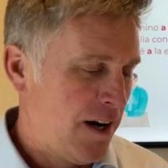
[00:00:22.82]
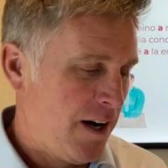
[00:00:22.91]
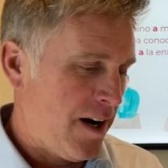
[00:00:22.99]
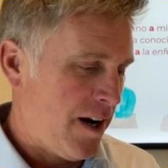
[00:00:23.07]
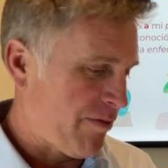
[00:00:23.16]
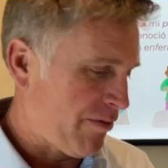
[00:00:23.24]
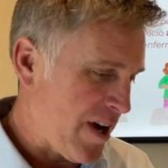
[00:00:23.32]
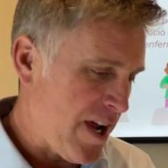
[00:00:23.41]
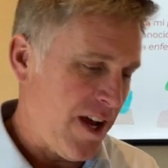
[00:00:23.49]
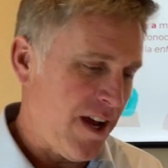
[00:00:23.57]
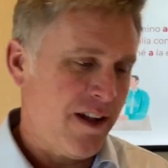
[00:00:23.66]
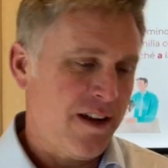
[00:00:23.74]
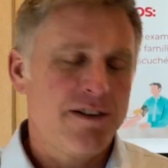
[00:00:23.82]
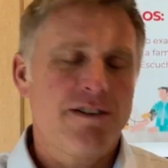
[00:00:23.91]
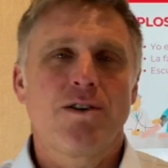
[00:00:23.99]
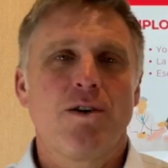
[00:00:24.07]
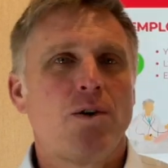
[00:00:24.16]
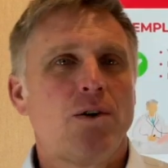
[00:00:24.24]
a friend
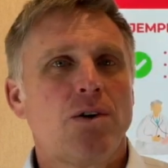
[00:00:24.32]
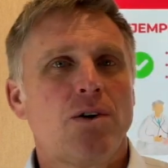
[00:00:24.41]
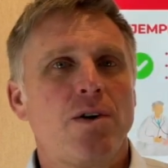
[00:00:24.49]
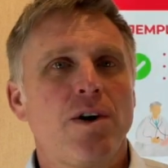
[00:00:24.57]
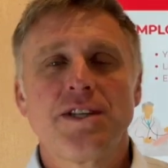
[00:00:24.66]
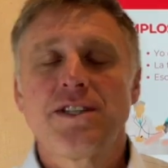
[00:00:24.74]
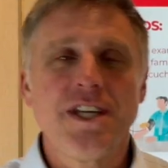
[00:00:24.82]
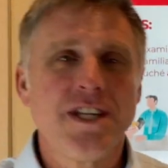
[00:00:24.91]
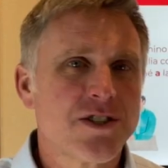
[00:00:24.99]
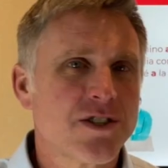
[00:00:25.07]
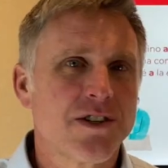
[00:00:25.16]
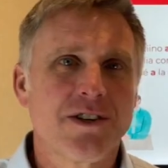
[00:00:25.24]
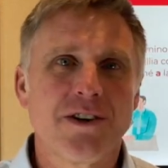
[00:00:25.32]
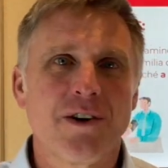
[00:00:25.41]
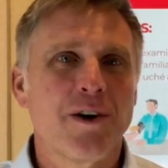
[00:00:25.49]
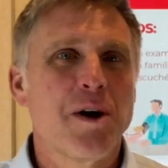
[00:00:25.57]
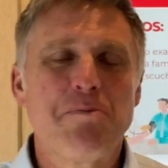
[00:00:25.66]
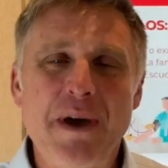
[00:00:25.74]
or a teacher
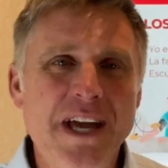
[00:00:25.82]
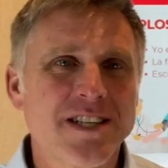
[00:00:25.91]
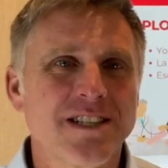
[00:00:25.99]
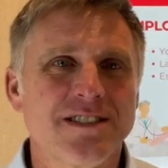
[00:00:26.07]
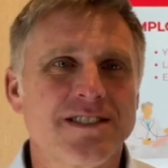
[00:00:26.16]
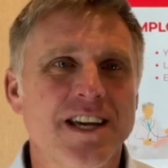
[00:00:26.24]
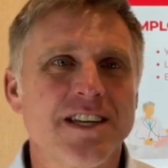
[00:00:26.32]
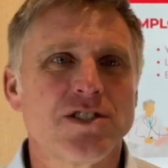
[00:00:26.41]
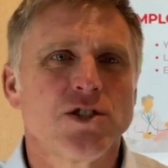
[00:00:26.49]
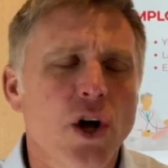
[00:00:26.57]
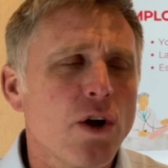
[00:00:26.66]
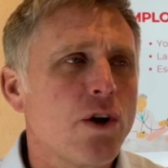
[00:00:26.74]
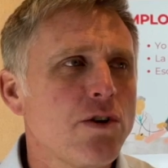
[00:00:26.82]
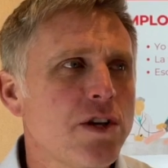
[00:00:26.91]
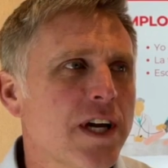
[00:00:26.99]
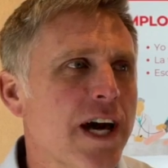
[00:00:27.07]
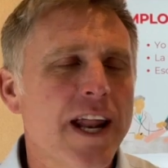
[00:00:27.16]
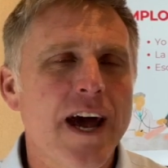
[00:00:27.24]
or a patient says, no, you
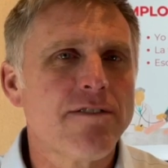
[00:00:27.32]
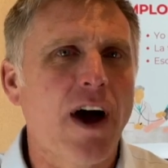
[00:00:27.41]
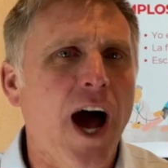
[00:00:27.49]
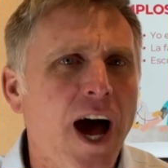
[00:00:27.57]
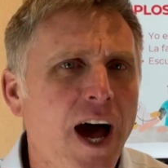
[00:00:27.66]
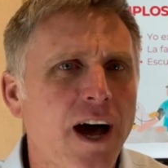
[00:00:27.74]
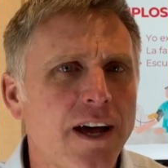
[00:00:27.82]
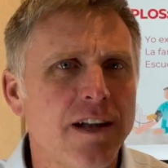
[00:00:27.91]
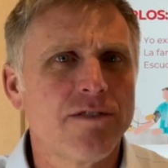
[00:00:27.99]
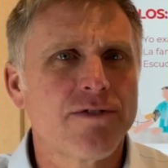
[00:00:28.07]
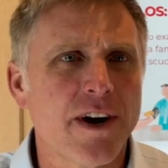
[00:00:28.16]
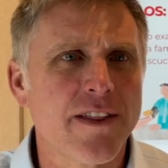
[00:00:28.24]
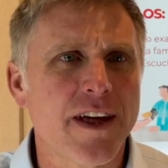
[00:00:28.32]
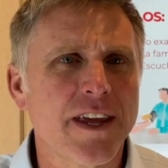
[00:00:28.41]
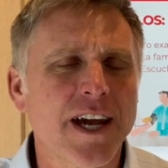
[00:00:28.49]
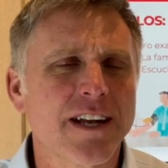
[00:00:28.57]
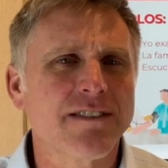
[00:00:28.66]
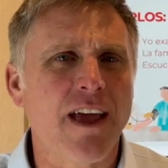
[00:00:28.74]
got to have a in front of that. You
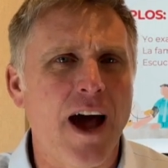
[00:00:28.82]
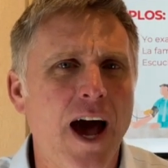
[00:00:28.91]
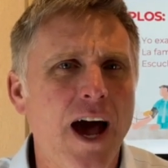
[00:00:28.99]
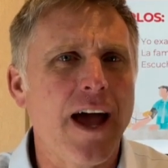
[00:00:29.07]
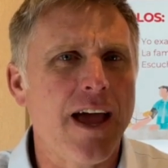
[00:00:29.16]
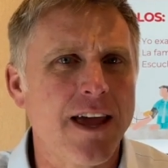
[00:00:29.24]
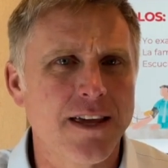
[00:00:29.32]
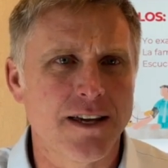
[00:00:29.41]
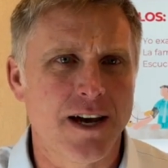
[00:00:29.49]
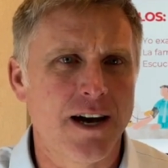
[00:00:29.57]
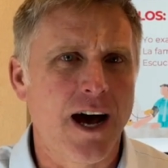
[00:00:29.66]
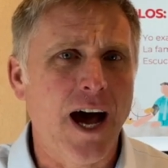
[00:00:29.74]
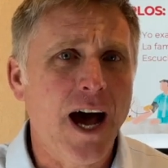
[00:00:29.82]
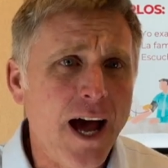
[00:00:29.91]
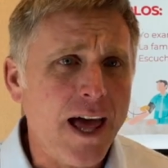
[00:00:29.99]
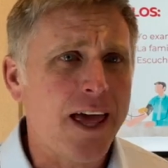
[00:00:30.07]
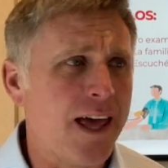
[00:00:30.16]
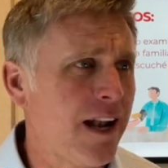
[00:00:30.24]
got to say a ella, a
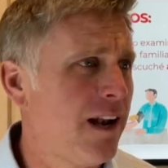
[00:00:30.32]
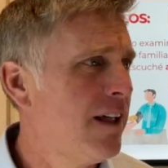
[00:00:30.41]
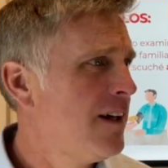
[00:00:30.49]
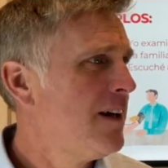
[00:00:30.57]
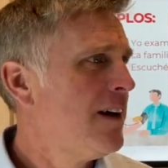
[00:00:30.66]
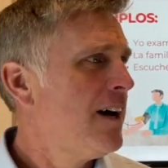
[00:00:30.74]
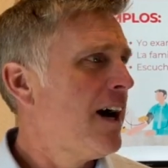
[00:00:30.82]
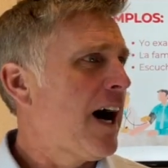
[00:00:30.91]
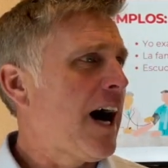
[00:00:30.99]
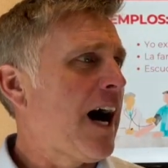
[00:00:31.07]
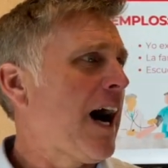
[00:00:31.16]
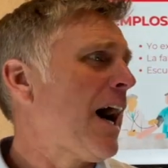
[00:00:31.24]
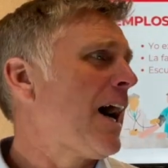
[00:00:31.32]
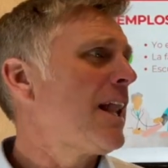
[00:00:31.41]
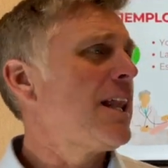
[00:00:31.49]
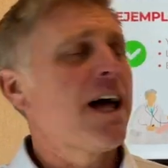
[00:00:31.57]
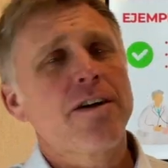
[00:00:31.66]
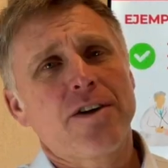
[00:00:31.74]
él, a
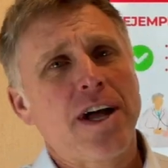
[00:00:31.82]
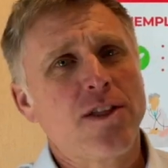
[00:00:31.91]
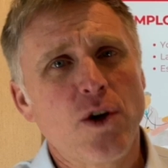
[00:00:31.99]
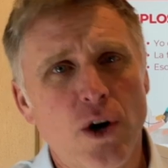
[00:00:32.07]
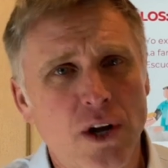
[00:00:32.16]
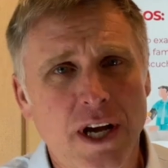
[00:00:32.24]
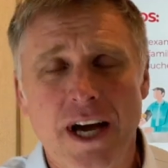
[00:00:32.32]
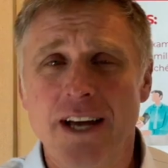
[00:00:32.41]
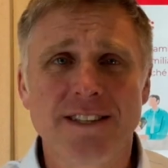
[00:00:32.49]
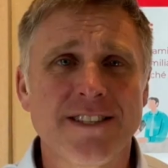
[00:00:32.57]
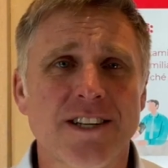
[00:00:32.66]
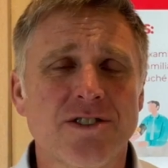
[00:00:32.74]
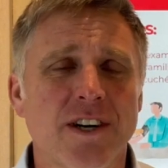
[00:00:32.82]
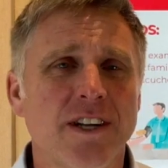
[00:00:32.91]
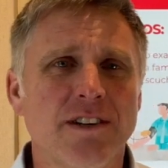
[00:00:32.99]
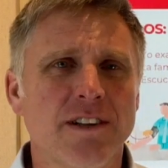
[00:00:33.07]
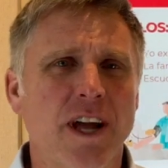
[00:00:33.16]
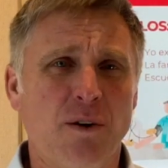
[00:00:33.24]
la radióloga, etc. And
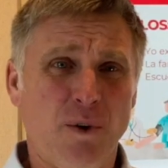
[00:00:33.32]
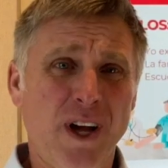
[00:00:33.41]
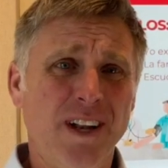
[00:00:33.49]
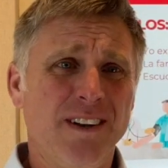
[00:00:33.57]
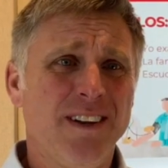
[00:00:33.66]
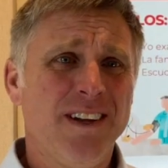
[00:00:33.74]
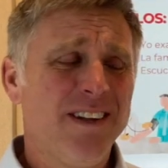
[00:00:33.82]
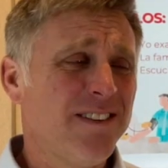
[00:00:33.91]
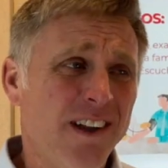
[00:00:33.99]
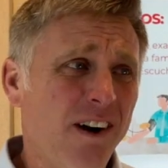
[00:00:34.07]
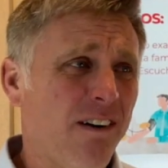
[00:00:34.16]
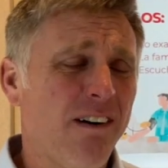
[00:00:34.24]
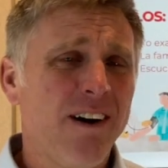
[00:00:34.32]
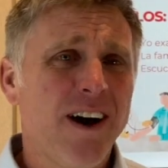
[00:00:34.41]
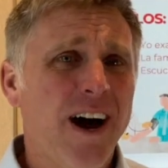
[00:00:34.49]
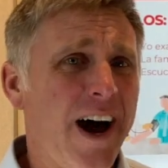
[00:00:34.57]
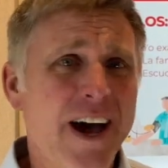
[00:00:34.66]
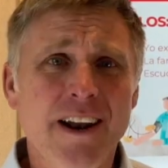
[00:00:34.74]
you're like, what? No,
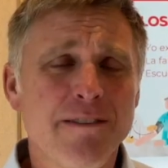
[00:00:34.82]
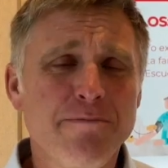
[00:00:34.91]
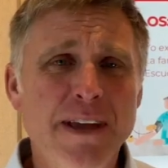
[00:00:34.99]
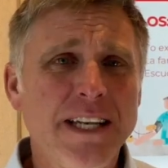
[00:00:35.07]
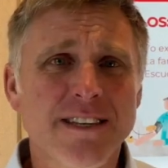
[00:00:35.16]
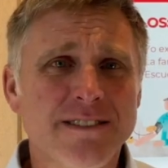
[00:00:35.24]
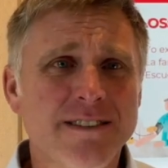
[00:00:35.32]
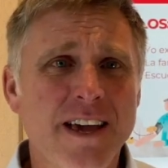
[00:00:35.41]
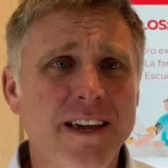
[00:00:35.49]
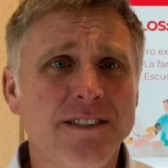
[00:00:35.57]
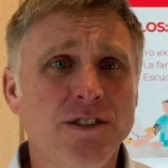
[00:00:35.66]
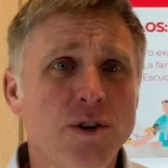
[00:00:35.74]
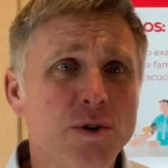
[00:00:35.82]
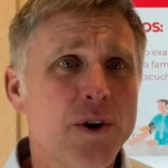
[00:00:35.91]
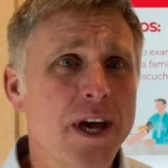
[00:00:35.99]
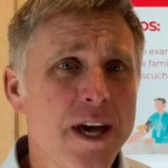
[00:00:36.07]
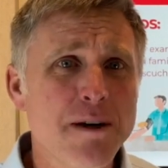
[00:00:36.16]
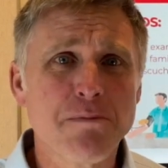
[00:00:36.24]
I don't mean to say to
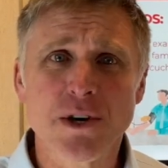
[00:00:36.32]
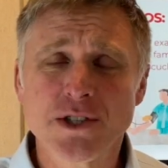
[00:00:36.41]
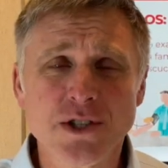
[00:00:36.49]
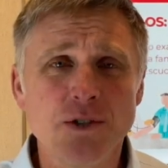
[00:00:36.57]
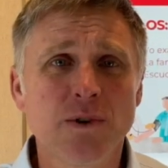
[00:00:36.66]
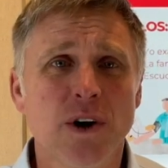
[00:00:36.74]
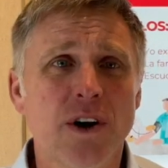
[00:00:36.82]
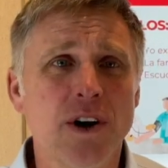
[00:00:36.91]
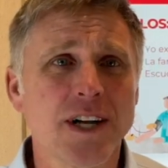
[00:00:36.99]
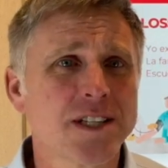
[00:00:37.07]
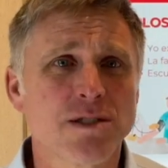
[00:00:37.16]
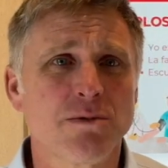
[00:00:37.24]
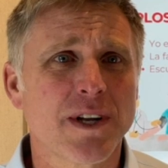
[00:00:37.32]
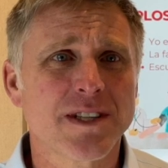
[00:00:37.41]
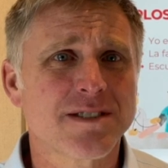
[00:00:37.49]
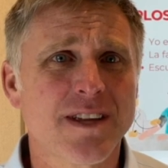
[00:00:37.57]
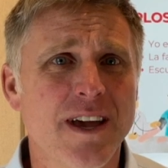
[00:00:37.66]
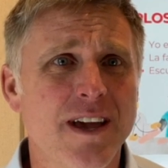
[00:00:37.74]
him or to her. I just want to
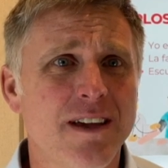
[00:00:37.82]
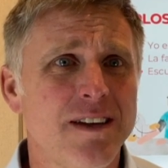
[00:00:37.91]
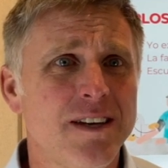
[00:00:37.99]
say